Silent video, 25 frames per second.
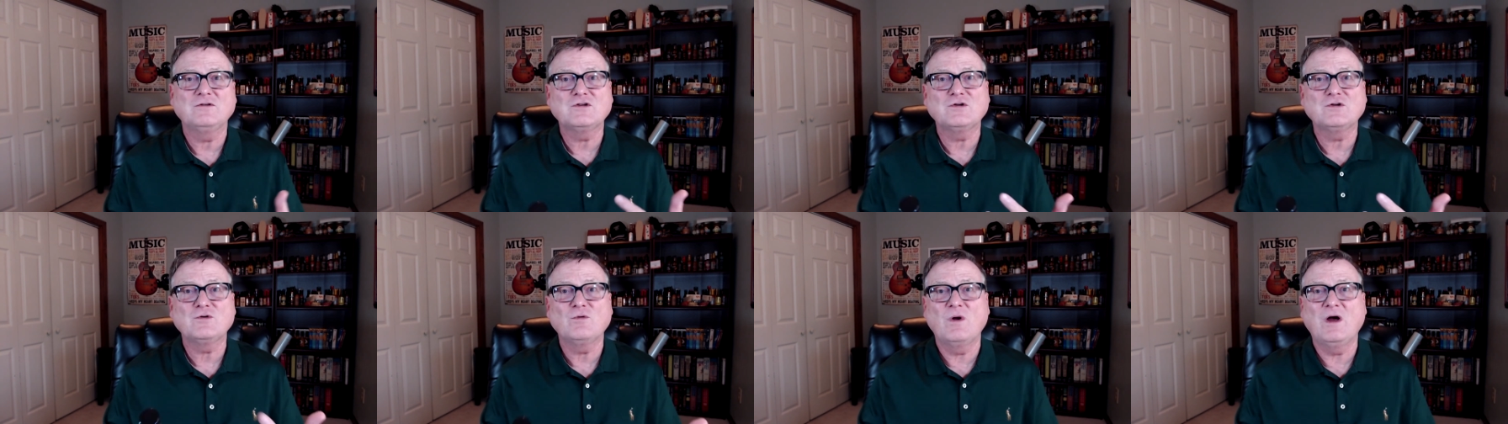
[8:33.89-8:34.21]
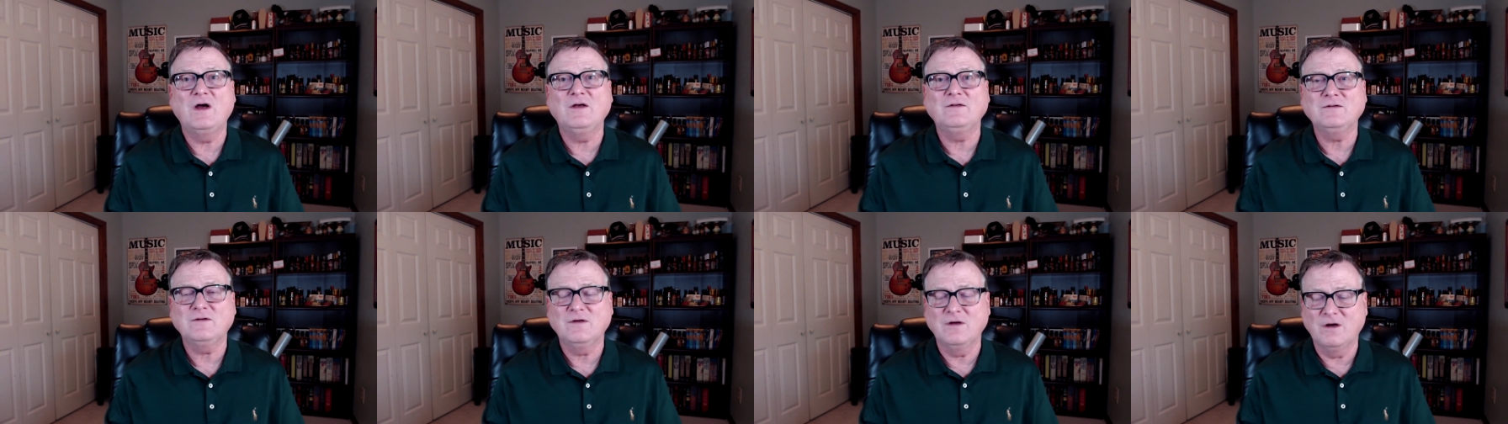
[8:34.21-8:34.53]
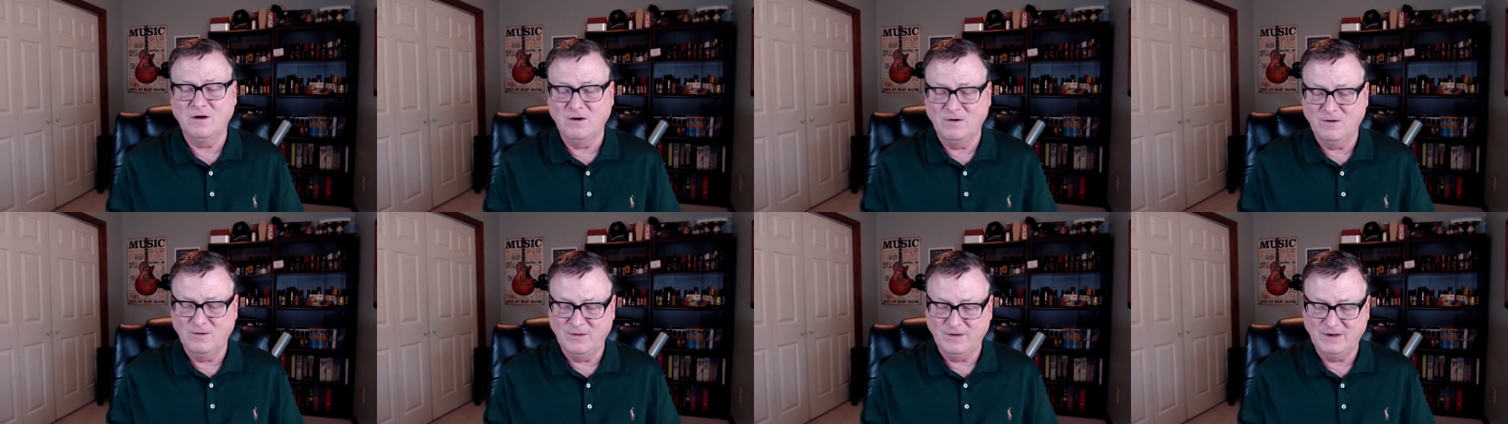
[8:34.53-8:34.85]

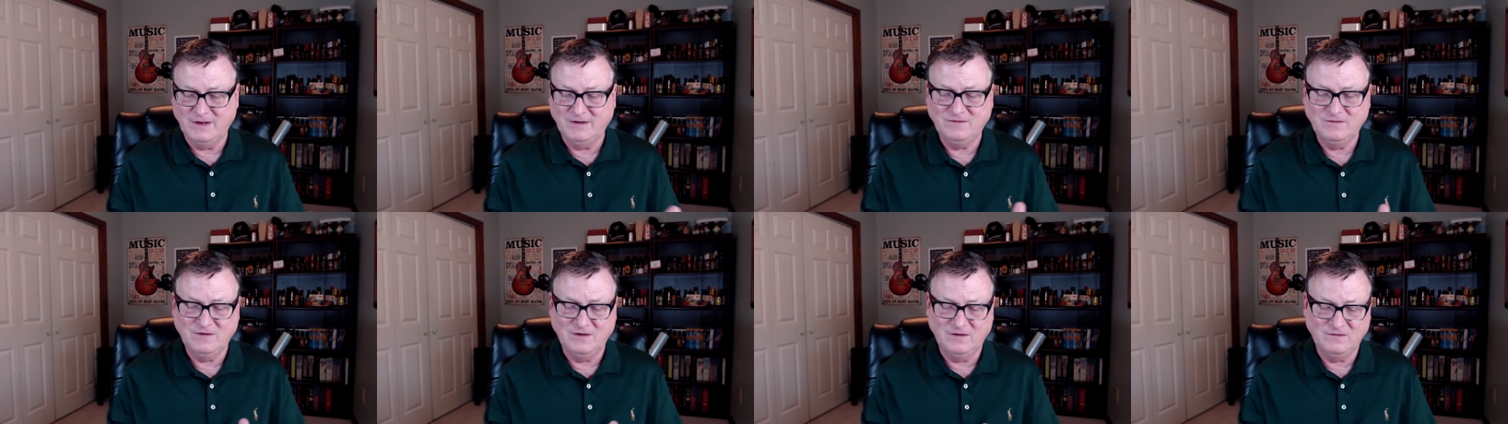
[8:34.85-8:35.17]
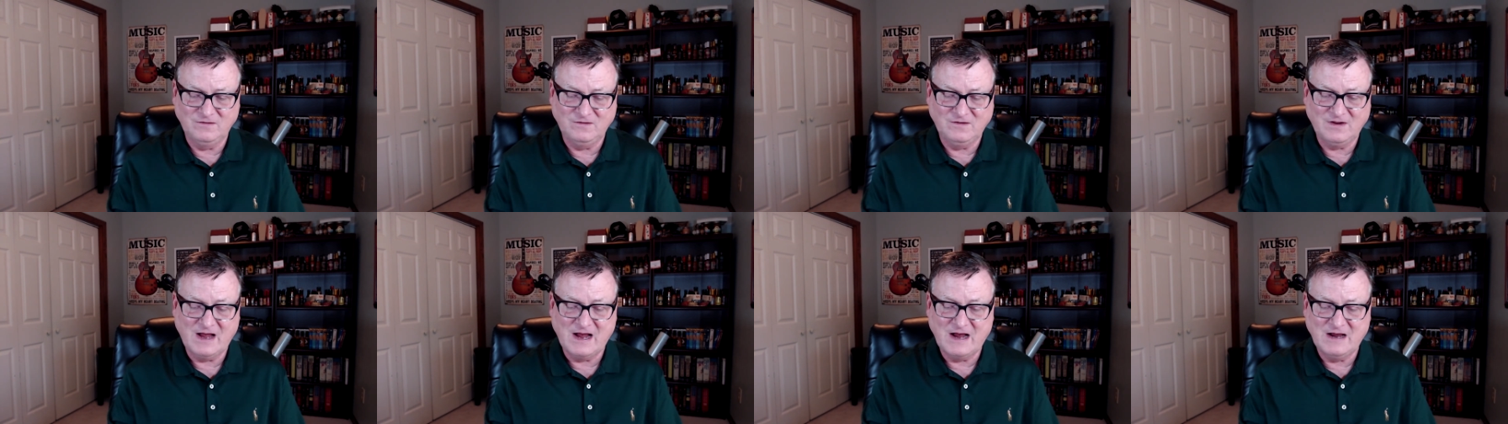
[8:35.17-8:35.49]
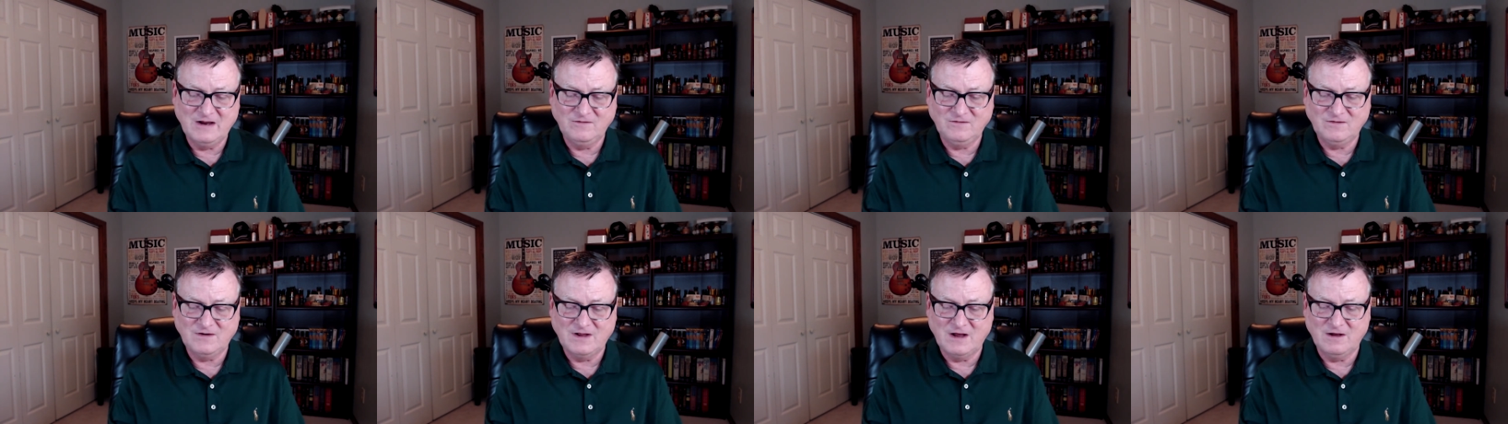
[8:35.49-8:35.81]
Churrasco, it says
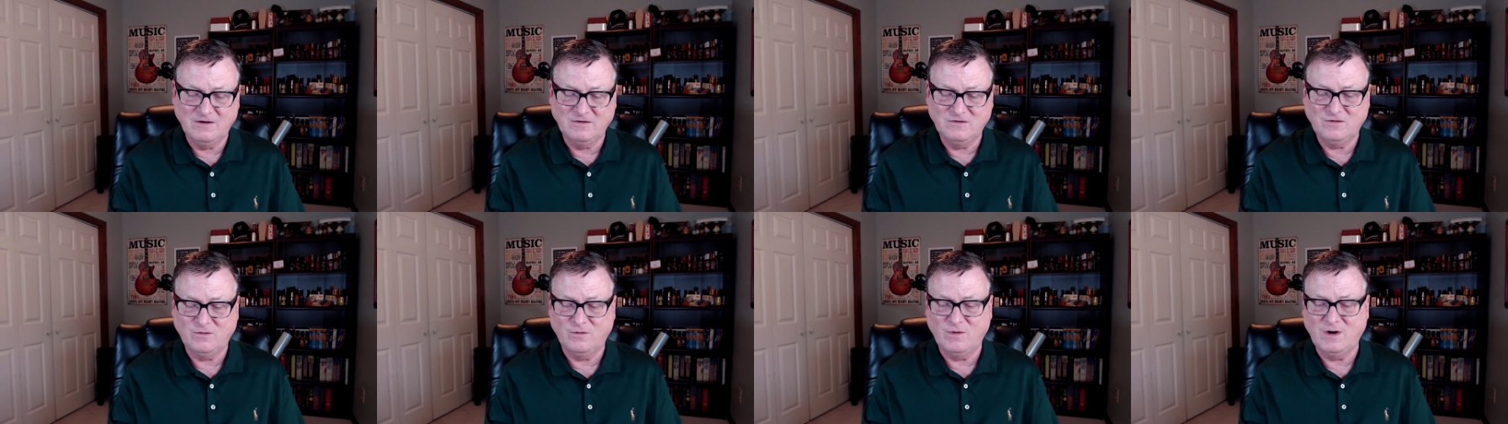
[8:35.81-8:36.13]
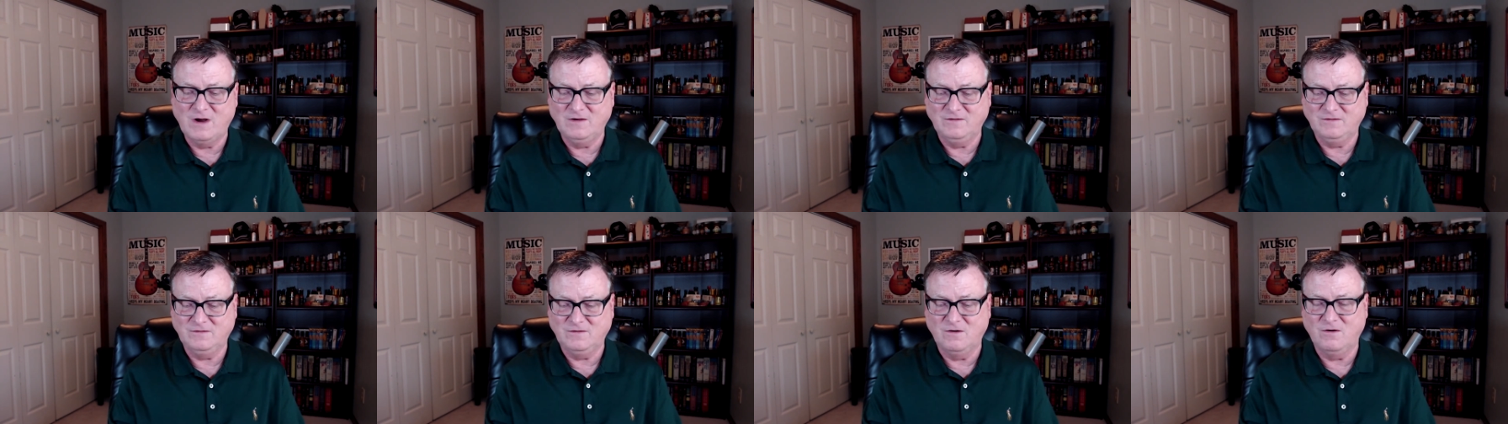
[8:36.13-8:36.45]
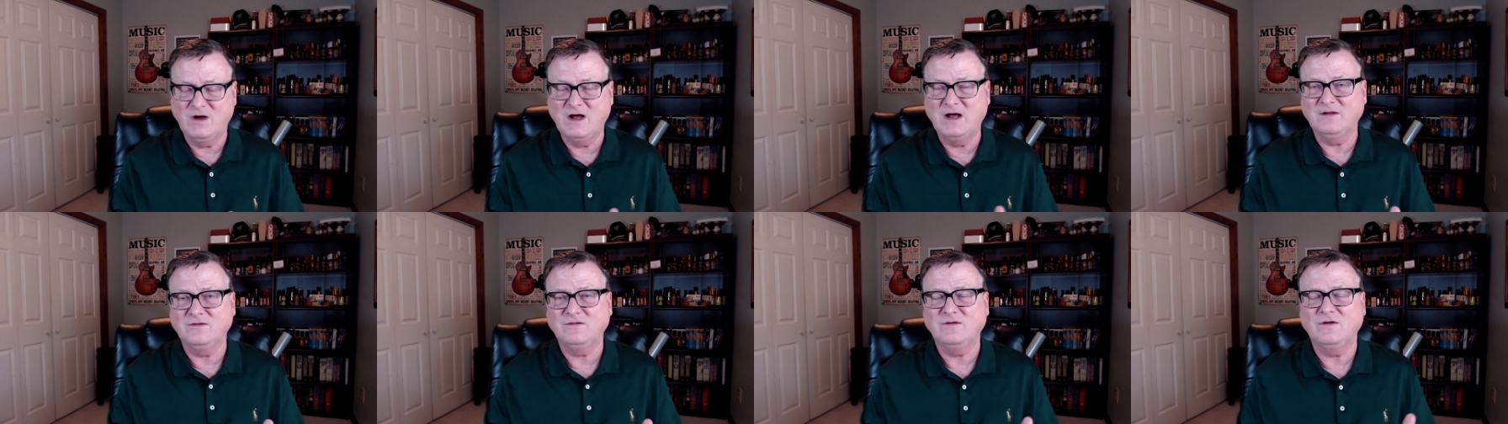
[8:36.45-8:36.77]
Thai-style
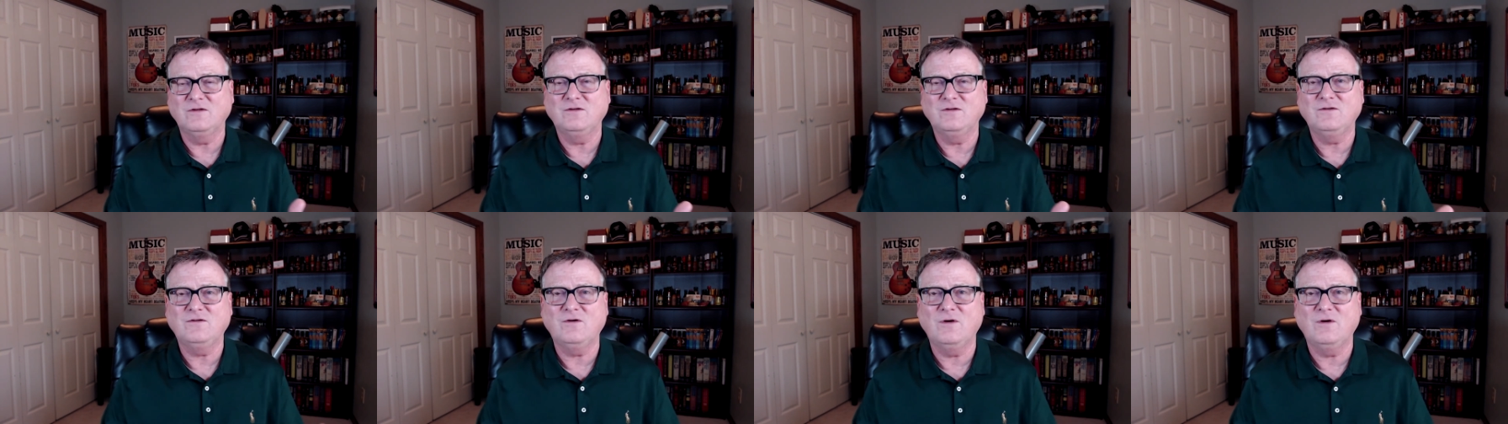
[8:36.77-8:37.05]
churrasco hot sauce.